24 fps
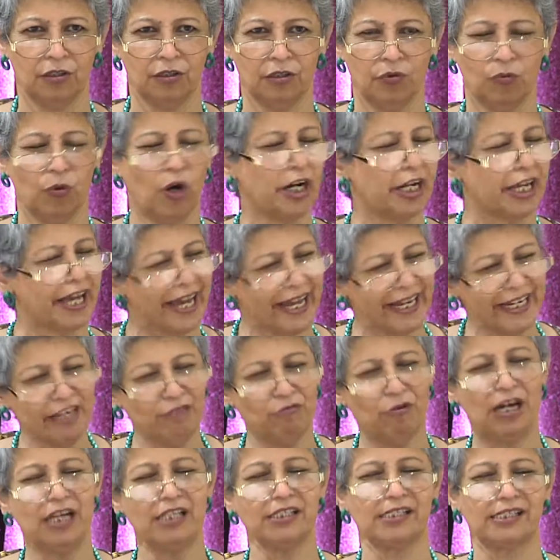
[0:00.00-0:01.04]
what
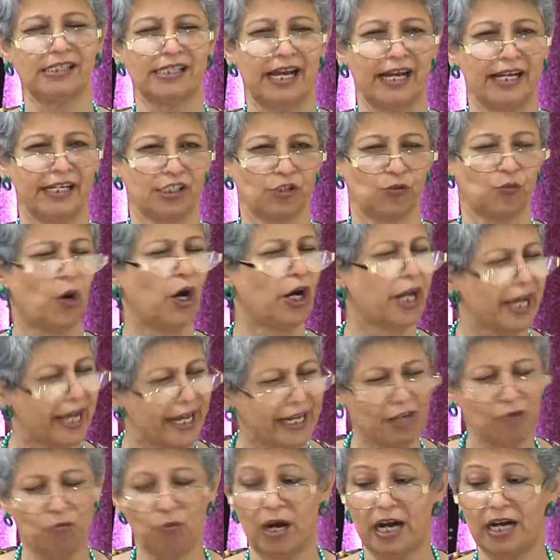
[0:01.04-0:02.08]
anyone says, what
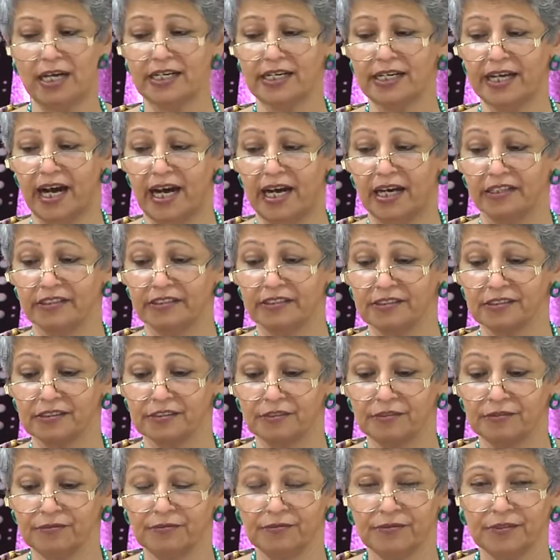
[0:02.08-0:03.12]
anyone does,
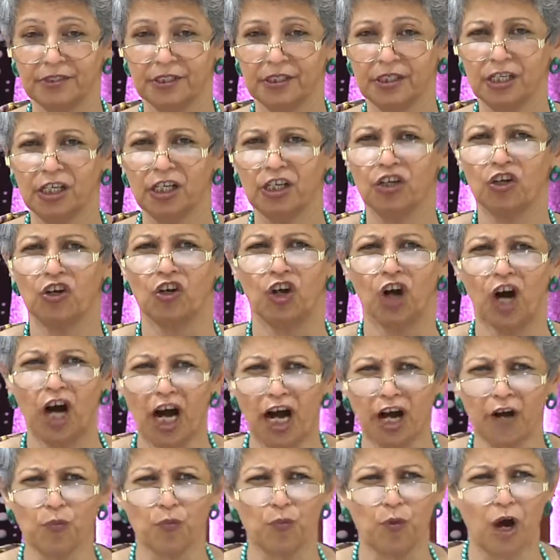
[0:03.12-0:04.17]

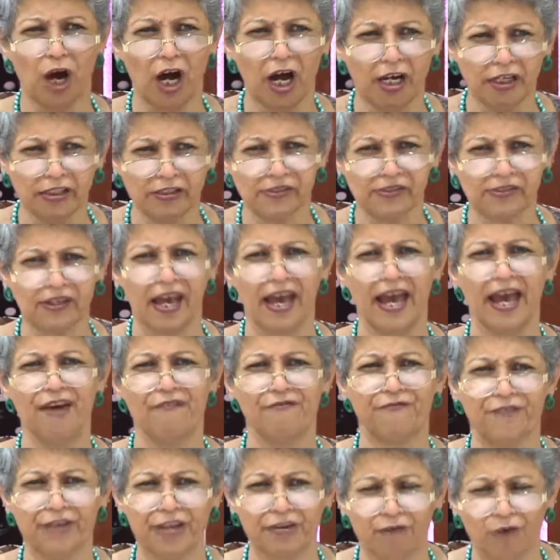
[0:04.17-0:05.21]
God wants
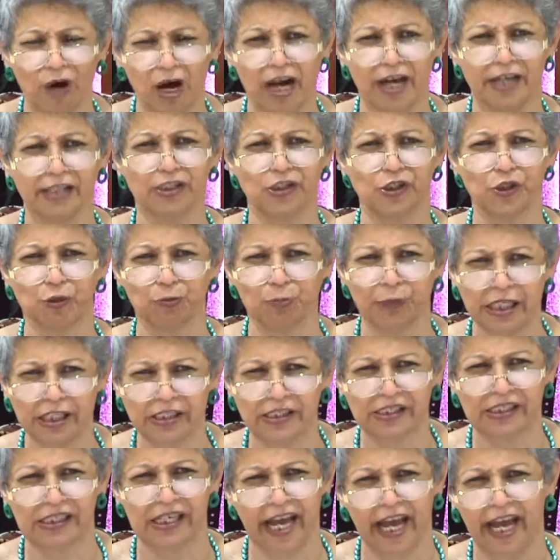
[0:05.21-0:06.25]
everyone to be
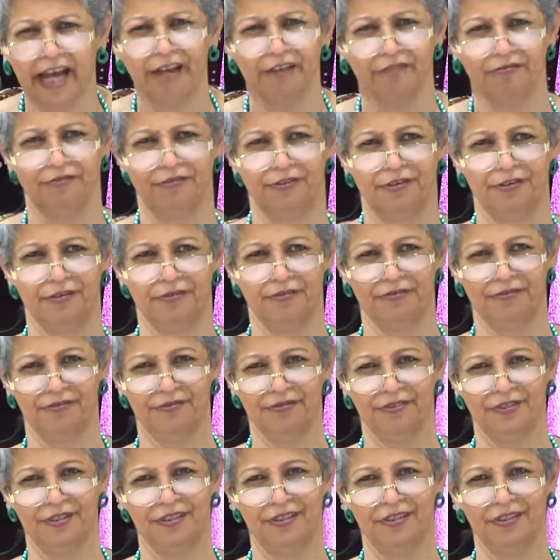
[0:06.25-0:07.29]
saved.
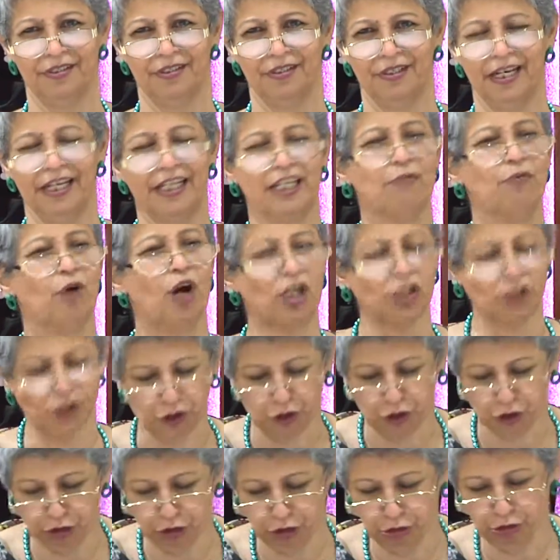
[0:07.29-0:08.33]
And he wants
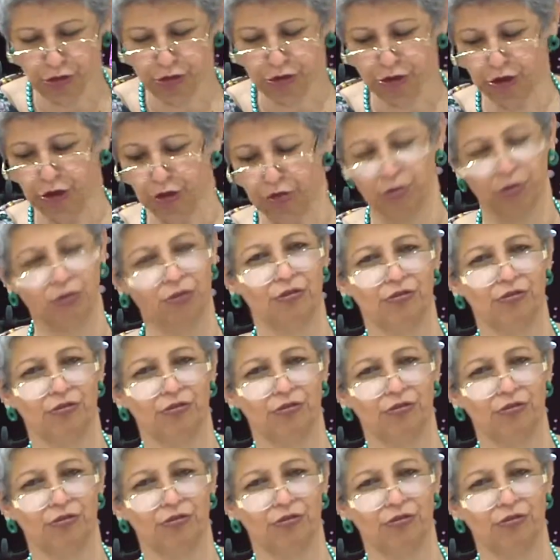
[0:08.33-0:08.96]
to use you.